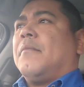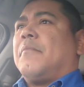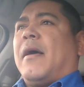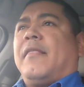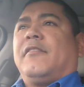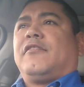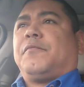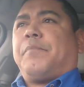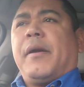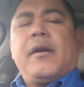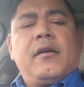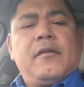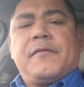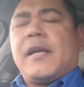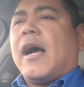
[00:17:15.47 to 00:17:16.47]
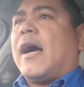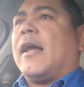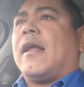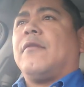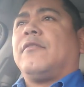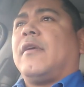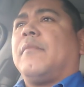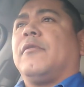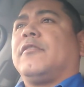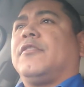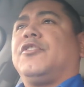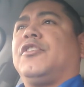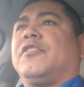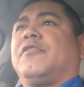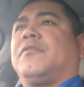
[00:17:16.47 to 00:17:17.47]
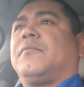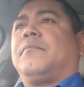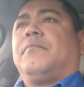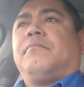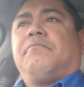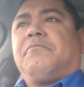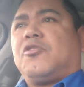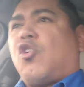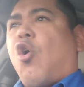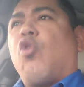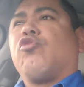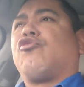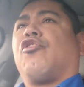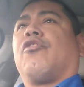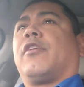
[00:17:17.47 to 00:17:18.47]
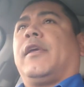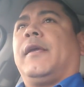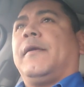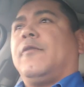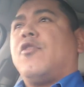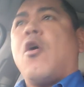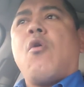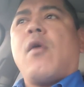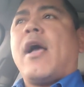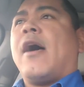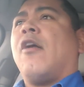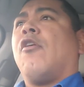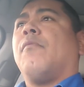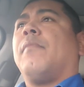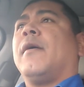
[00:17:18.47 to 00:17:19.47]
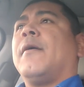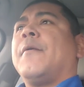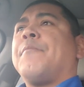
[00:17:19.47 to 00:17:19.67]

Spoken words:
the Spirit of God, I was able to just cold turkey, no help,